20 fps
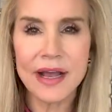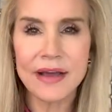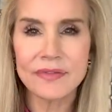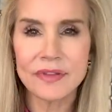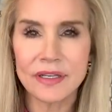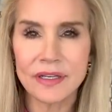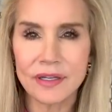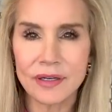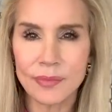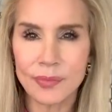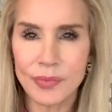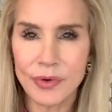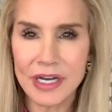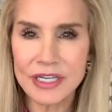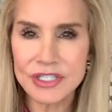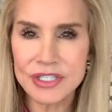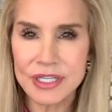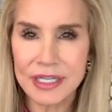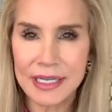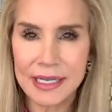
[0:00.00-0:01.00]
have the little
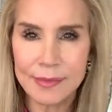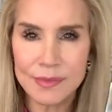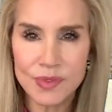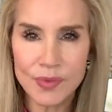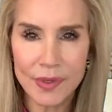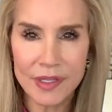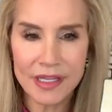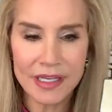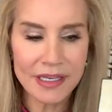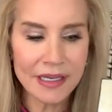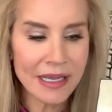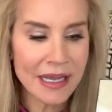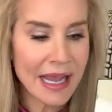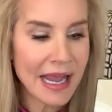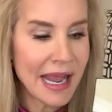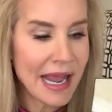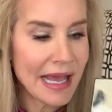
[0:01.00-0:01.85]
brush that comes with it,